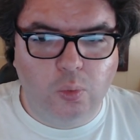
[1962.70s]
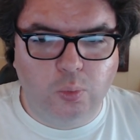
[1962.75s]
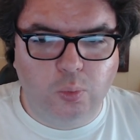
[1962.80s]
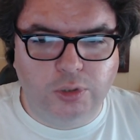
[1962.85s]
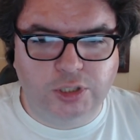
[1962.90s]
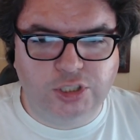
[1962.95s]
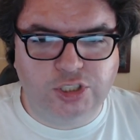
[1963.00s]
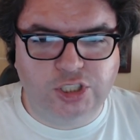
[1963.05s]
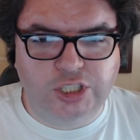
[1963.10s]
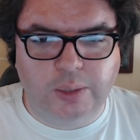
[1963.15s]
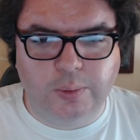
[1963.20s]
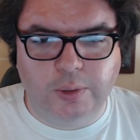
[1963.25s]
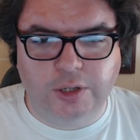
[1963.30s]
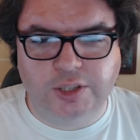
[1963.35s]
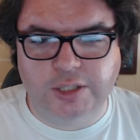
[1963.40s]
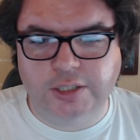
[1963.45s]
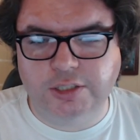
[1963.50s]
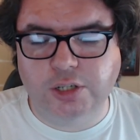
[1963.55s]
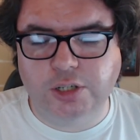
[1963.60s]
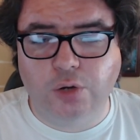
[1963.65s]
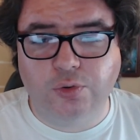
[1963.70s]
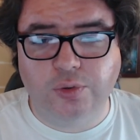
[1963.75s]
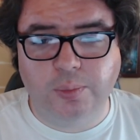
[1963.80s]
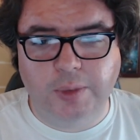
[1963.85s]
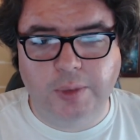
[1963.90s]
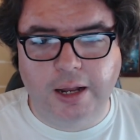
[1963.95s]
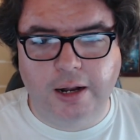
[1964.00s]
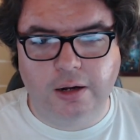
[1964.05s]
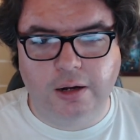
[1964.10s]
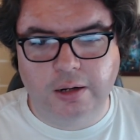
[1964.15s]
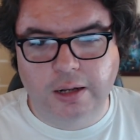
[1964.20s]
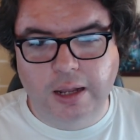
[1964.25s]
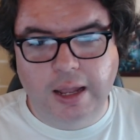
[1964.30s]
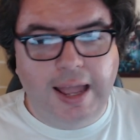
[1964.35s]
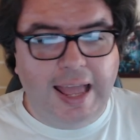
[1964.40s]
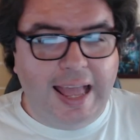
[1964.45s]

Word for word: We'll see where things go from there.